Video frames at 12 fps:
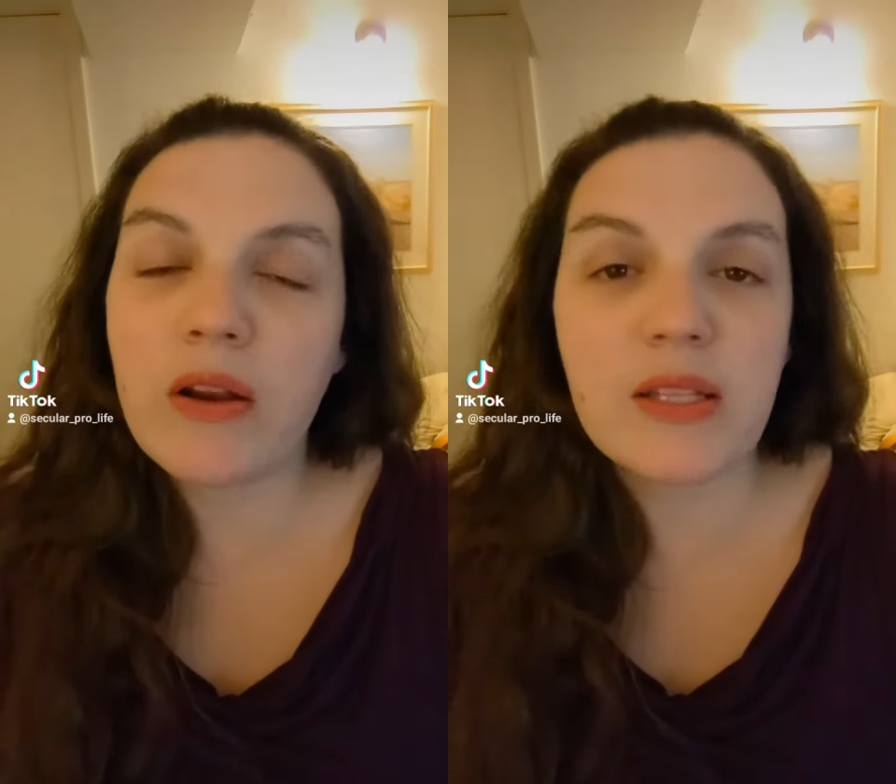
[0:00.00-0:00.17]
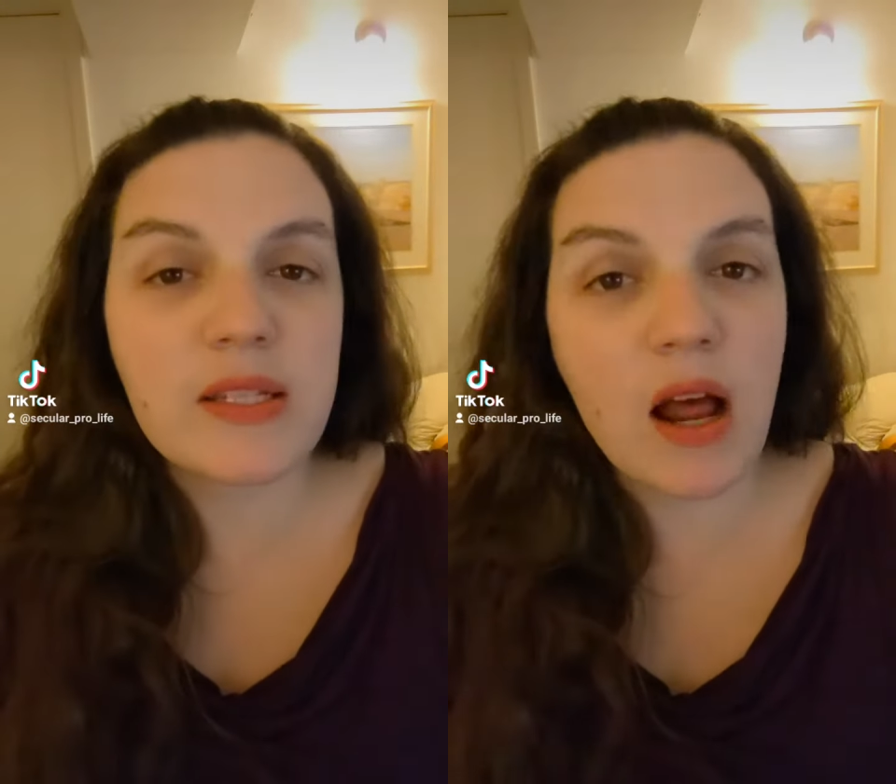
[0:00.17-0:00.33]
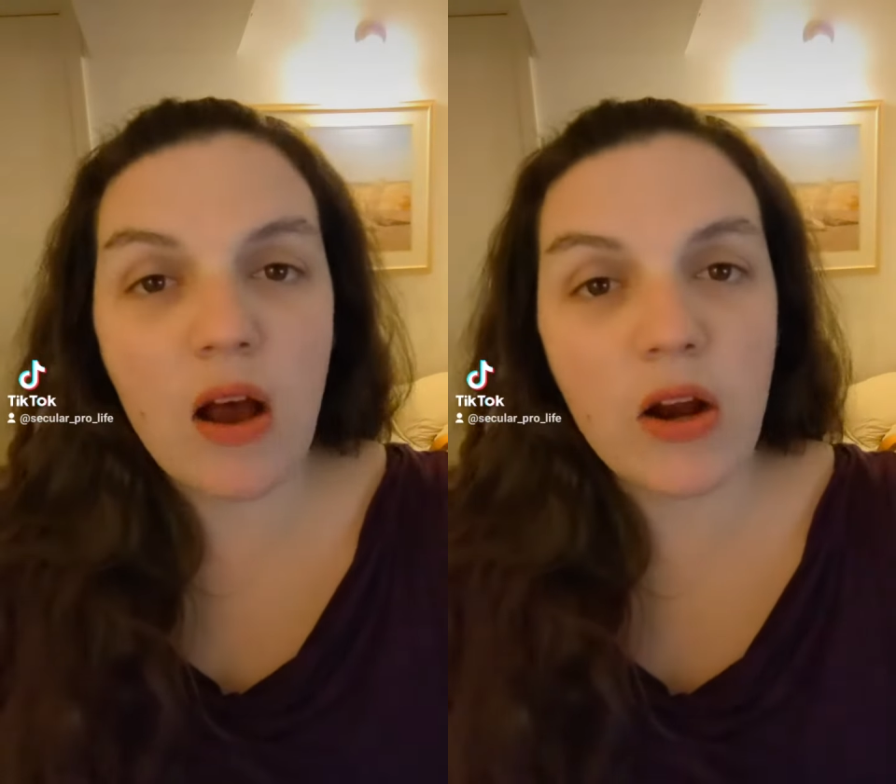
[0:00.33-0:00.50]
it's
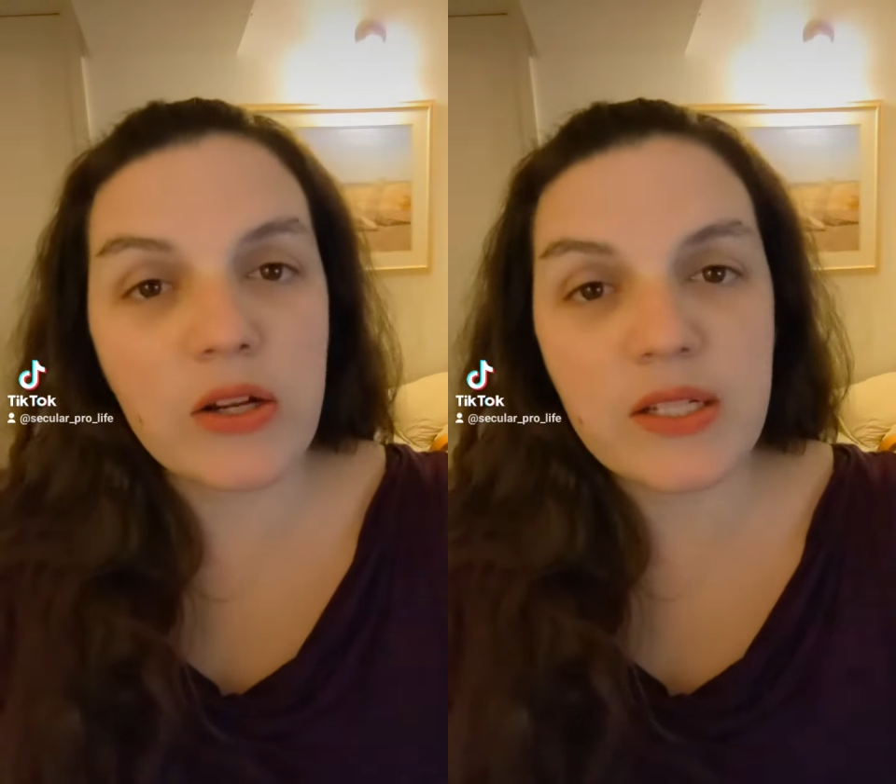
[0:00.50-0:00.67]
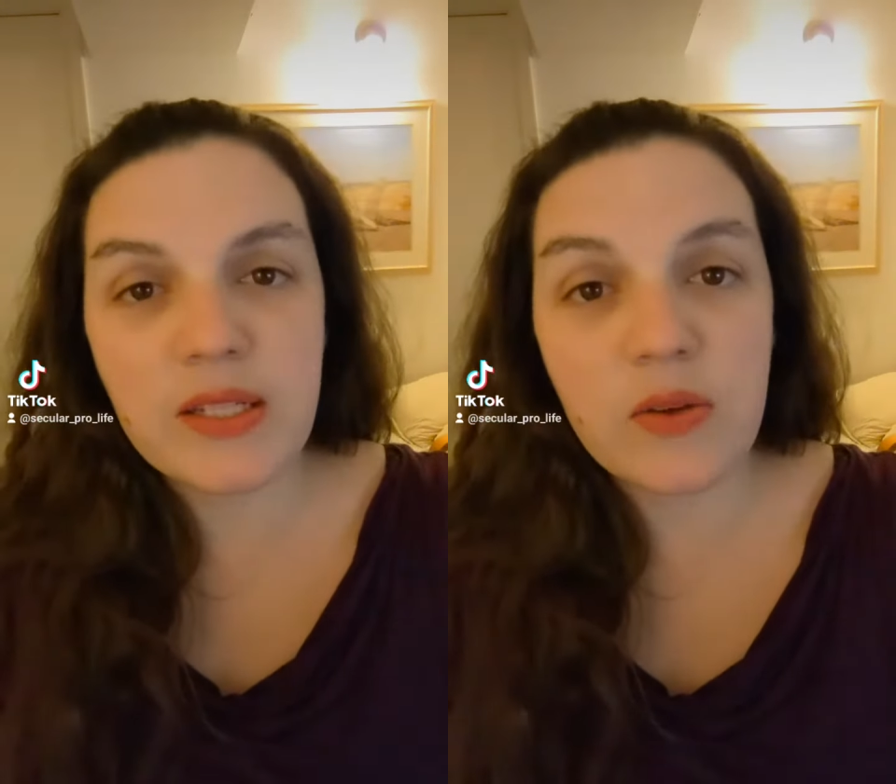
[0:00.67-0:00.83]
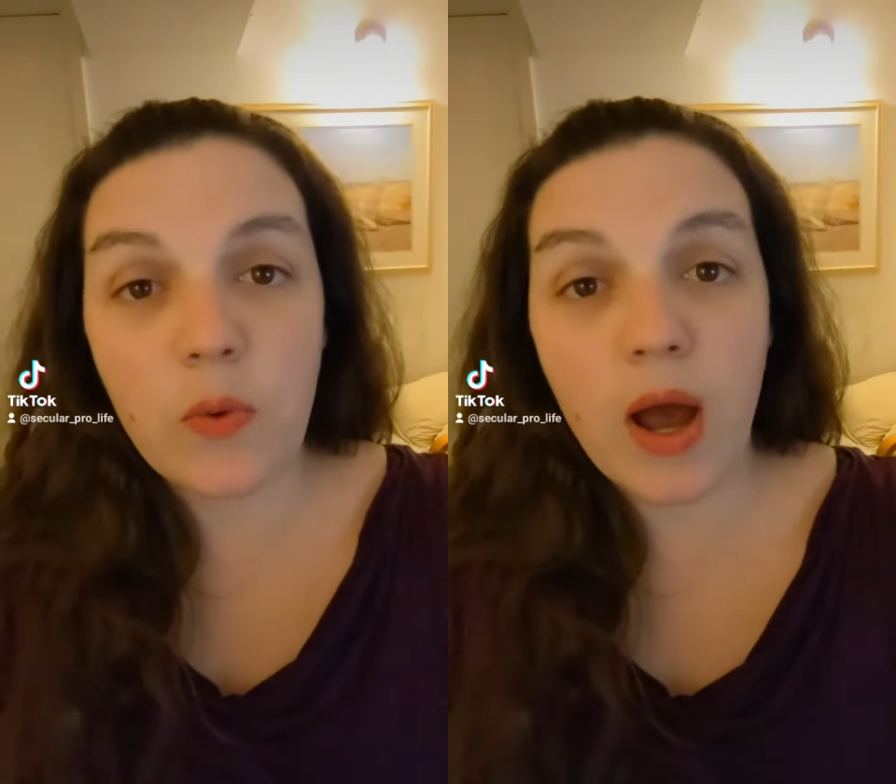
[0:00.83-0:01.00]
not hard to
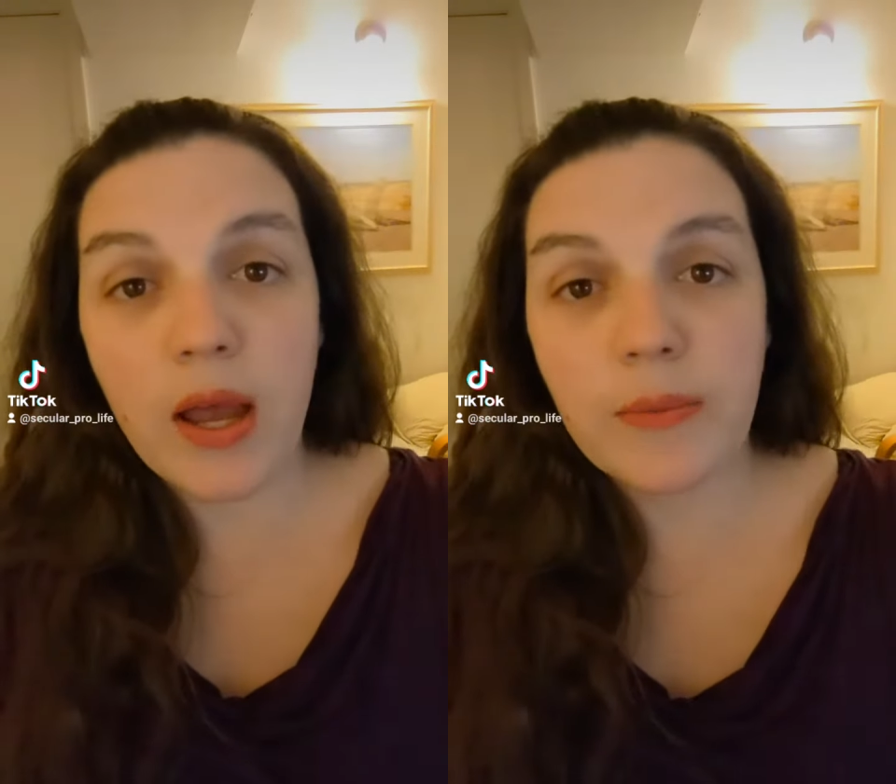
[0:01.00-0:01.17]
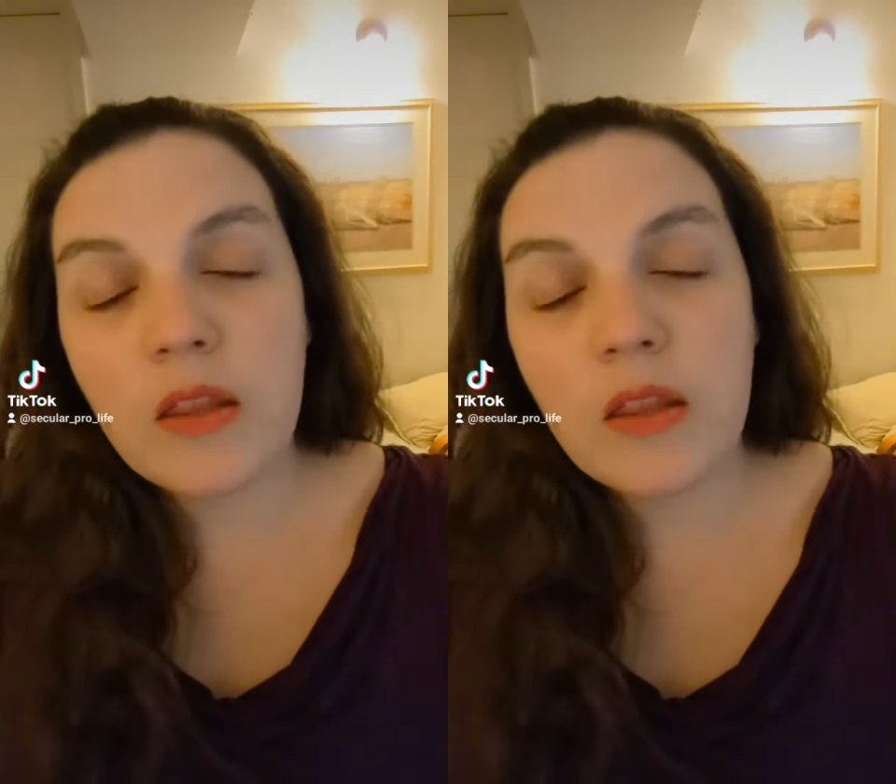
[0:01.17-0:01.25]
see why.